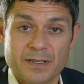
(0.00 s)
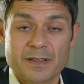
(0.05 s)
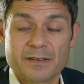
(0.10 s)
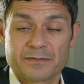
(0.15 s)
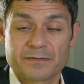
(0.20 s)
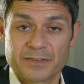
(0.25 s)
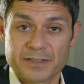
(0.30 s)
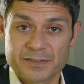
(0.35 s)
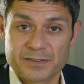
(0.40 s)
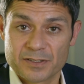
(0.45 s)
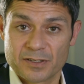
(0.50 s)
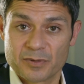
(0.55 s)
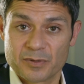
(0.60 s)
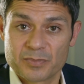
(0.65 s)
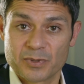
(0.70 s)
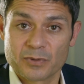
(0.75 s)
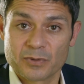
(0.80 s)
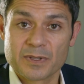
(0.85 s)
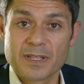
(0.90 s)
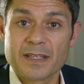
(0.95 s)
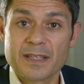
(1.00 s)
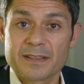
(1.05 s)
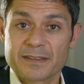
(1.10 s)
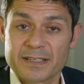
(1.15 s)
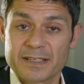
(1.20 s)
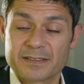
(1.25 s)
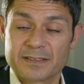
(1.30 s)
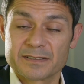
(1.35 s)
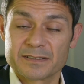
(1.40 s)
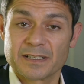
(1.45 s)
For example, they
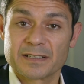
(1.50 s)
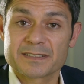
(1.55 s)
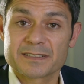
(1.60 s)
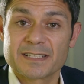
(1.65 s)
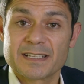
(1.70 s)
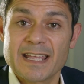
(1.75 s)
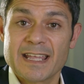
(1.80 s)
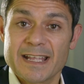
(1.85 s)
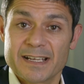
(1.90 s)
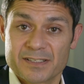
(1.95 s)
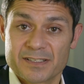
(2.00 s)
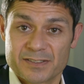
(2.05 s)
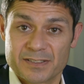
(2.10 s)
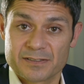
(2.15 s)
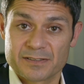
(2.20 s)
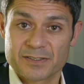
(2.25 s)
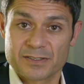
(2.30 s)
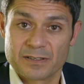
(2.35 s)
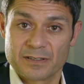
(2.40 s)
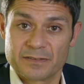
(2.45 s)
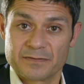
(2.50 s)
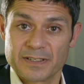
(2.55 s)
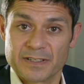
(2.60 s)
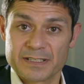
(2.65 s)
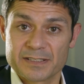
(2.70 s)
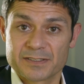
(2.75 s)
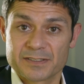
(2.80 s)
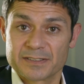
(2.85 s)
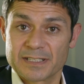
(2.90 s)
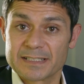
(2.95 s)
conduct exit
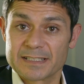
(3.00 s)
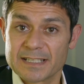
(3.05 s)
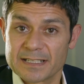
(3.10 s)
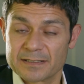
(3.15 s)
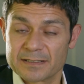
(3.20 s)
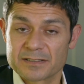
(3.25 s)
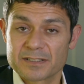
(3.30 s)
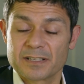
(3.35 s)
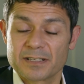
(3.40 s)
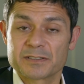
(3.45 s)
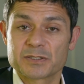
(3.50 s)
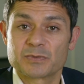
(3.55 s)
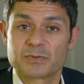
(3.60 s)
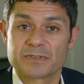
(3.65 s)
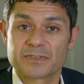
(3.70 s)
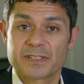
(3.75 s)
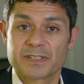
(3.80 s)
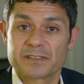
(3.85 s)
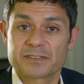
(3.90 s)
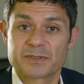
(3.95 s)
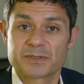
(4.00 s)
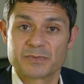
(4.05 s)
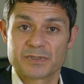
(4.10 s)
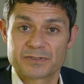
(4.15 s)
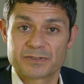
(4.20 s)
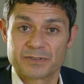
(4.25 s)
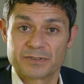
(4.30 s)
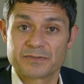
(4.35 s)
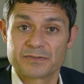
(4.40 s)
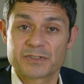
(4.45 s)
surveys and they get in touch with customers
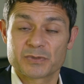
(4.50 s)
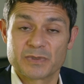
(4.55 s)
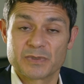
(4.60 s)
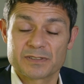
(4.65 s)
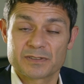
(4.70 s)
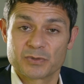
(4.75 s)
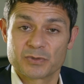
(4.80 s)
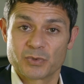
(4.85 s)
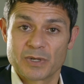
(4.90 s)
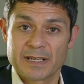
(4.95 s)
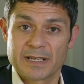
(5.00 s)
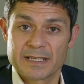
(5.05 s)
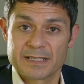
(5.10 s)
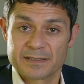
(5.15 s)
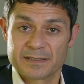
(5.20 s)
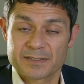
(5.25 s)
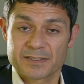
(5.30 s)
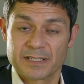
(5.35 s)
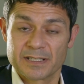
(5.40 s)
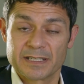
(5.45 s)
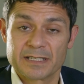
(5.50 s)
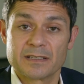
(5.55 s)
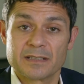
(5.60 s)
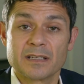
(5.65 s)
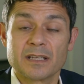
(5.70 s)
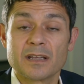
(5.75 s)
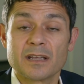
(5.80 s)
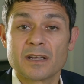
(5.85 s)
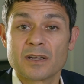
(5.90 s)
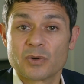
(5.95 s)
that have switched away and say,
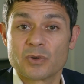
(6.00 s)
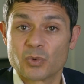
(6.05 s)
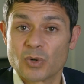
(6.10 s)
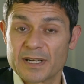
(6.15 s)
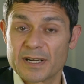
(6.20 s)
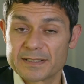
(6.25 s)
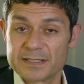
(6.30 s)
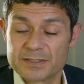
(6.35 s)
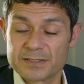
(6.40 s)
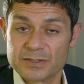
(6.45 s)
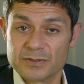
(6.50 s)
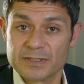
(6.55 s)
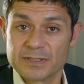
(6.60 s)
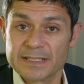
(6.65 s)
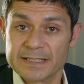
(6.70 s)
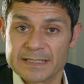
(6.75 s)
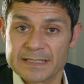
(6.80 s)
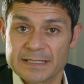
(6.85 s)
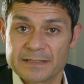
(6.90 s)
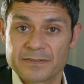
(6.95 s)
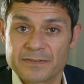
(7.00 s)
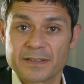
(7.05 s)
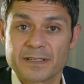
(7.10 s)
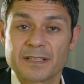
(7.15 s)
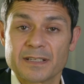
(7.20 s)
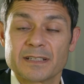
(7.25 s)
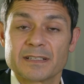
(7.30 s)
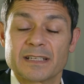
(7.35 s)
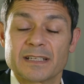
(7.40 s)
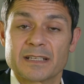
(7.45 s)
why did you leave?
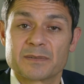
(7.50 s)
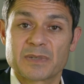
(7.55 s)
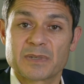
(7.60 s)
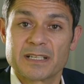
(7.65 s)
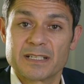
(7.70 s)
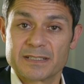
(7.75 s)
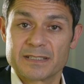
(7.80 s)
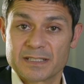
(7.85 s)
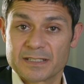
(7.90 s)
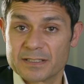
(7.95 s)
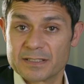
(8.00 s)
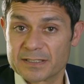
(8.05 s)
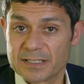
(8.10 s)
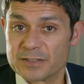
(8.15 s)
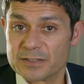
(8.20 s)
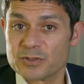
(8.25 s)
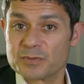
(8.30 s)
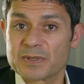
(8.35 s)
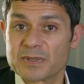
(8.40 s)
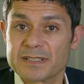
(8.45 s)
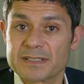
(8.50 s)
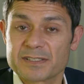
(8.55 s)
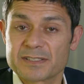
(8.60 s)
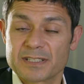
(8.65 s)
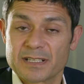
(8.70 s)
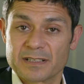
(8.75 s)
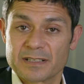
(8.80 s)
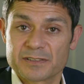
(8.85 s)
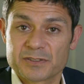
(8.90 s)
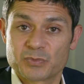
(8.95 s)
And can you please
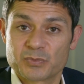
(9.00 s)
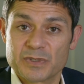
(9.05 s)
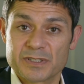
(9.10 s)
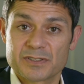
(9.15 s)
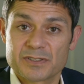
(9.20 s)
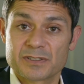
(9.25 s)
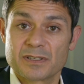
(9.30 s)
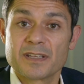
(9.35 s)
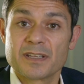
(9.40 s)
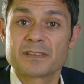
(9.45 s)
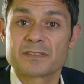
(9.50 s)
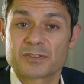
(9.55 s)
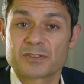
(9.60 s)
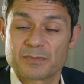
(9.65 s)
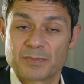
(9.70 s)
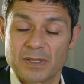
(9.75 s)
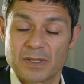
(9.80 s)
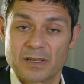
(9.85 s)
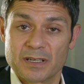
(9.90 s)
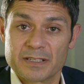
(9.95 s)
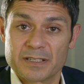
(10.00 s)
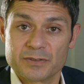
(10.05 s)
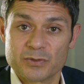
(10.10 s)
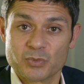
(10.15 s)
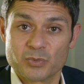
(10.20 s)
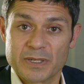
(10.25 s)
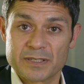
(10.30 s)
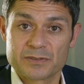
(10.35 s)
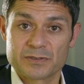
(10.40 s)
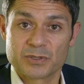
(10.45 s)
tell us which supplier you
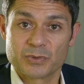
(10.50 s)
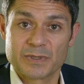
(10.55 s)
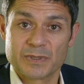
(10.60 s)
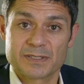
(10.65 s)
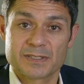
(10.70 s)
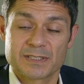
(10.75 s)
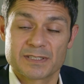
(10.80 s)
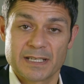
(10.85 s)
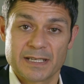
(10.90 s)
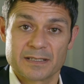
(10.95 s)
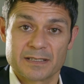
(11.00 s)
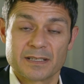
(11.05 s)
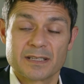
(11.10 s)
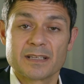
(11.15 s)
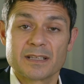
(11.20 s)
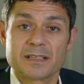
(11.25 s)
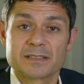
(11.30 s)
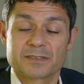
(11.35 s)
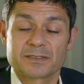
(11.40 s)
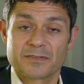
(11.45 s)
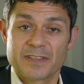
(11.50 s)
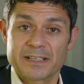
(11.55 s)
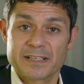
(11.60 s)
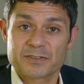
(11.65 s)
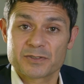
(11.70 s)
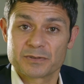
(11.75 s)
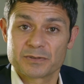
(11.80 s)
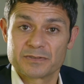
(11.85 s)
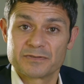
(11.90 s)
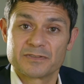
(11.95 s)
went to instead? So that
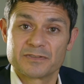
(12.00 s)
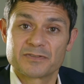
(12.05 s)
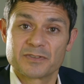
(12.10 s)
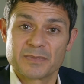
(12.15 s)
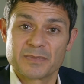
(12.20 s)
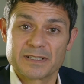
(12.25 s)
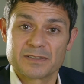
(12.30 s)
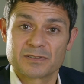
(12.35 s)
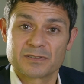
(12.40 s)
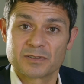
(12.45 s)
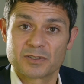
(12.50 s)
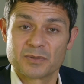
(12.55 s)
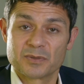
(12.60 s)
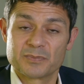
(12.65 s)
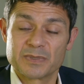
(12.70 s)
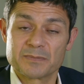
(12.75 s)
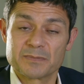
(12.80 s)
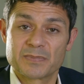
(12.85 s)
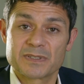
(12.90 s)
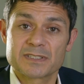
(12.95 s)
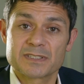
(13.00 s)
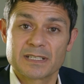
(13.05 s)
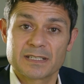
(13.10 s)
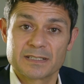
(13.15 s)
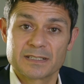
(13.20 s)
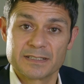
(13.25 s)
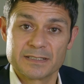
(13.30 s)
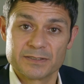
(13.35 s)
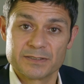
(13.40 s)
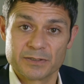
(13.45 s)
sort of information can be
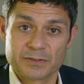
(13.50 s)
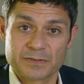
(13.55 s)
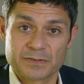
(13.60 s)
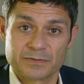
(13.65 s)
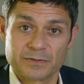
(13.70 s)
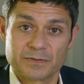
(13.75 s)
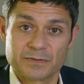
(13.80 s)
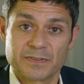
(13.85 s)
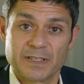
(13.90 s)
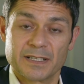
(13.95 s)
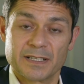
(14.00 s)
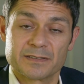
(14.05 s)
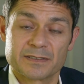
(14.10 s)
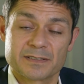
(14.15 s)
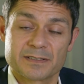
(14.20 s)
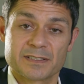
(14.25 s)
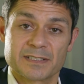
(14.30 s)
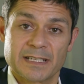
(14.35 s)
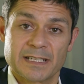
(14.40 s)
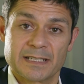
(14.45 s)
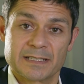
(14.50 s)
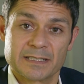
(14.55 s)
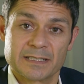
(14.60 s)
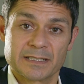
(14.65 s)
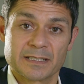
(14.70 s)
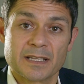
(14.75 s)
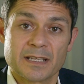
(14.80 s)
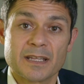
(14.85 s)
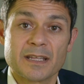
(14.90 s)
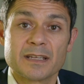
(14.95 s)
particularly useful for
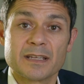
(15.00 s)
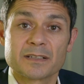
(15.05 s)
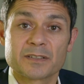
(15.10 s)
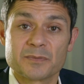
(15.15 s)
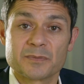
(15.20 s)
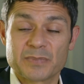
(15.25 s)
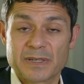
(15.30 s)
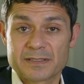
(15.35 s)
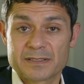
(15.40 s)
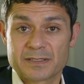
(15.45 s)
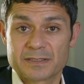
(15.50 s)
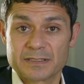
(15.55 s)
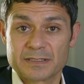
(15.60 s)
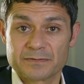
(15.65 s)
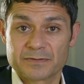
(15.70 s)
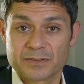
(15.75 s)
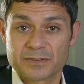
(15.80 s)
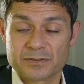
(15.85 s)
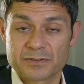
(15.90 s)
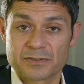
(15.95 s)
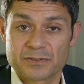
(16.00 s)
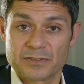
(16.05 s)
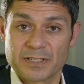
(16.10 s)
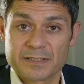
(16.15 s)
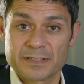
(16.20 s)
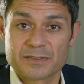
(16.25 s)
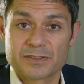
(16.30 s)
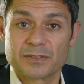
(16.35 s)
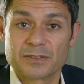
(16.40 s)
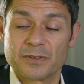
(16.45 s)
understanding competitive
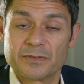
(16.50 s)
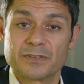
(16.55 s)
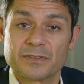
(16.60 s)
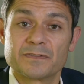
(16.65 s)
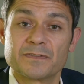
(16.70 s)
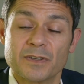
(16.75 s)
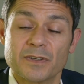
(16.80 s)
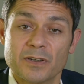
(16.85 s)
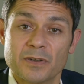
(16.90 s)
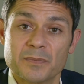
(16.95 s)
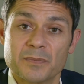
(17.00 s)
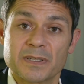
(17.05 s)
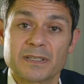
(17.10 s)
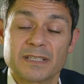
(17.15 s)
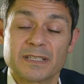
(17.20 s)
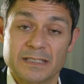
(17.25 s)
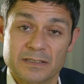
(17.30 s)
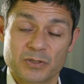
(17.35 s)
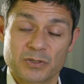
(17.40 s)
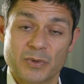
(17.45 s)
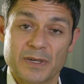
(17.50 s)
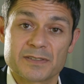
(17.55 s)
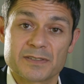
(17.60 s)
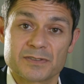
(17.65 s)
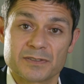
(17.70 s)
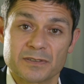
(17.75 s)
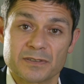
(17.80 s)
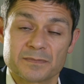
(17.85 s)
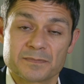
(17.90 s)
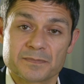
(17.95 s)
constraints on the firm in
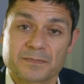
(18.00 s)
question.